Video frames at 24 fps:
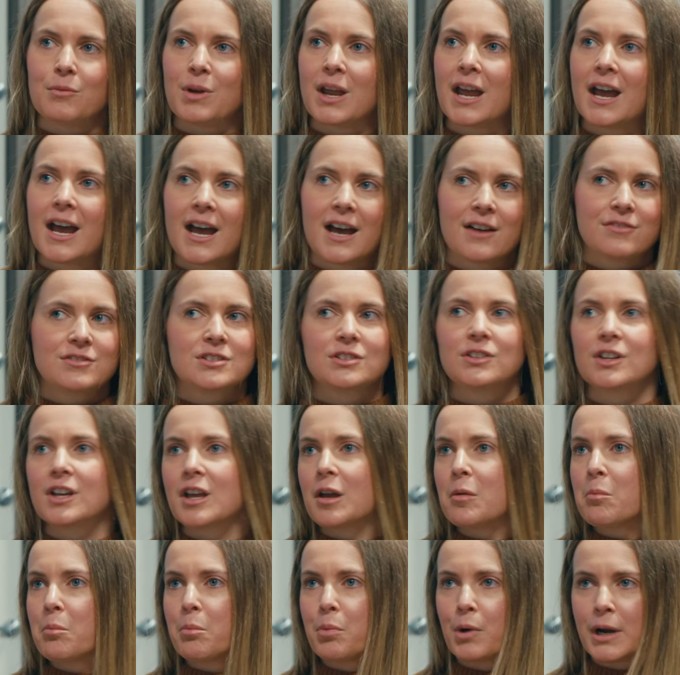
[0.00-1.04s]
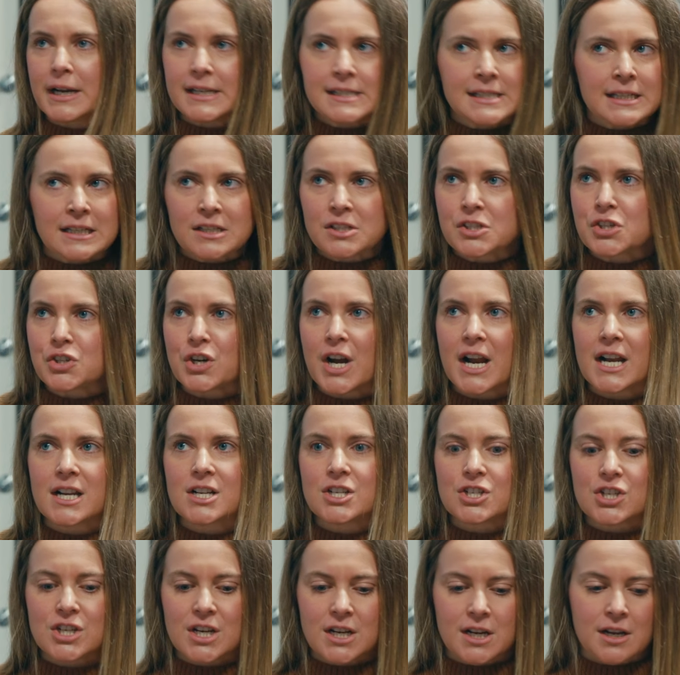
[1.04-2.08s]
we have to look at bracing
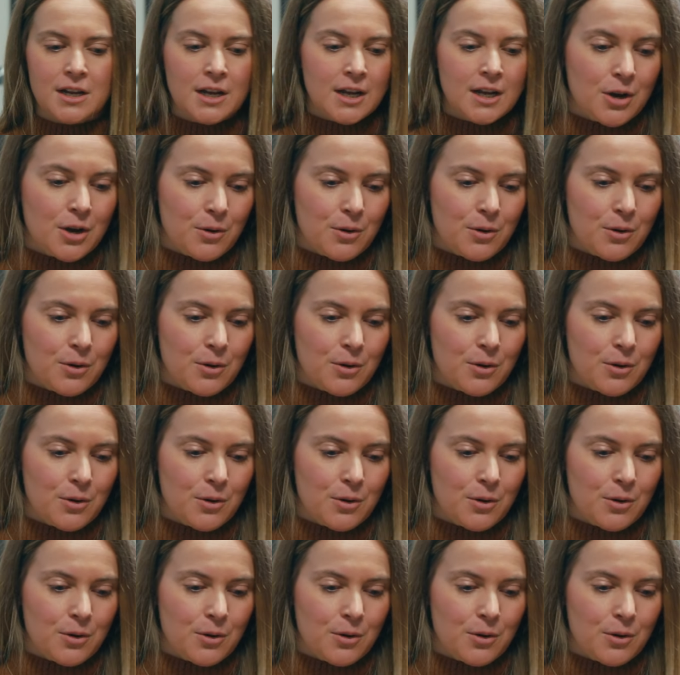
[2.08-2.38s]
strategy,